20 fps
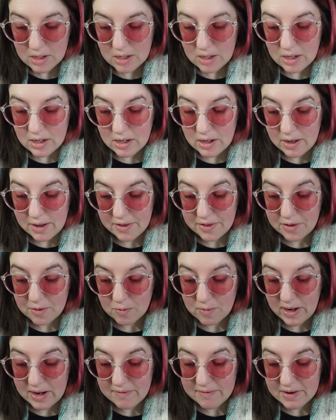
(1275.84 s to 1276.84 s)
The
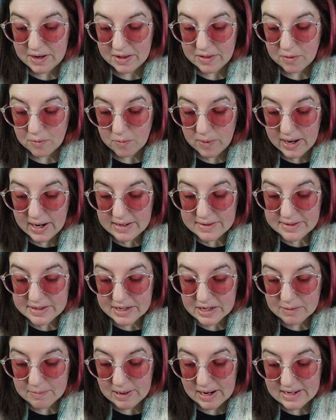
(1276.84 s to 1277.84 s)
Raven and the
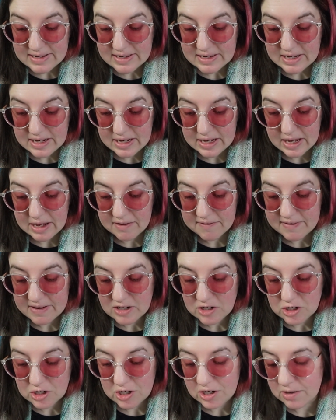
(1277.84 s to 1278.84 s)
Reindeer by T.
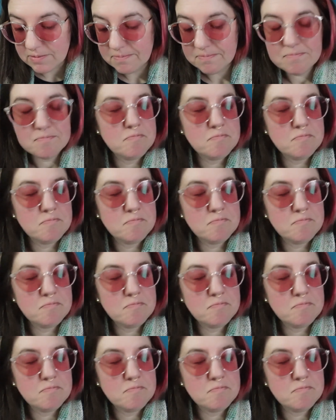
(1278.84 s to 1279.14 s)
Kingfisher.